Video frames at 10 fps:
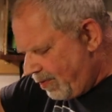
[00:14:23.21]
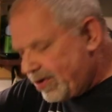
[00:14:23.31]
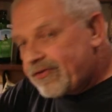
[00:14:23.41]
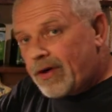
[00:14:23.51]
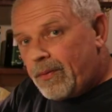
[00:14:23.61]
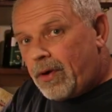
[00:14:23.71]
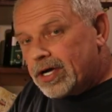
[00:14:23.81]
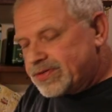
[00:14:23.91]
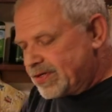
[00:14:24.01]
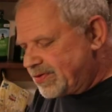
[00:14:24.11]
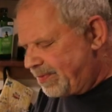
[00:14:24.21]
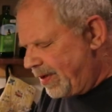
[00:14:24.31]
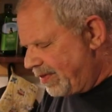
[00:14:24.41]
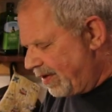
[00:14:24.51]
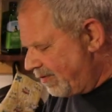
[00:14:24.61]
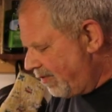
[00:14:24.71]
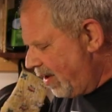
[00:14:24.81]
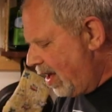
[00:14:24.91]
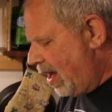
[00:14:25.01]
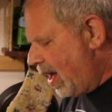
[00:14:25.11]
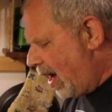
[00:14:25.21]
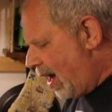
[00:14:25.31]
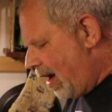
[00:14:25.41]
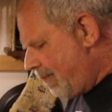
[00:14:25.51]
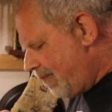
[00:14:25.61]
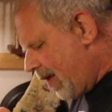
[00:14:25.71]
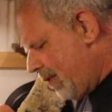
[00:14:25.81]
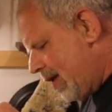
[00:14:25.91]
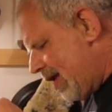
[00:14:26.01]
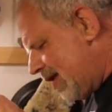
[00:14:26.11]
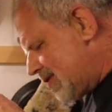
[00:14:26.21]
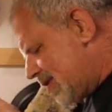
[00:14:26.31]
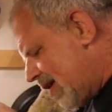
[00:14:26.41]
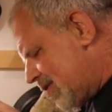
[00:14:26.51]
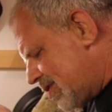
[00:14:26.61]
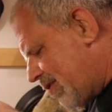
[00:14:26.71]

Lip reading: We're just gonna wash, rinse, repeat this. I went downstairs to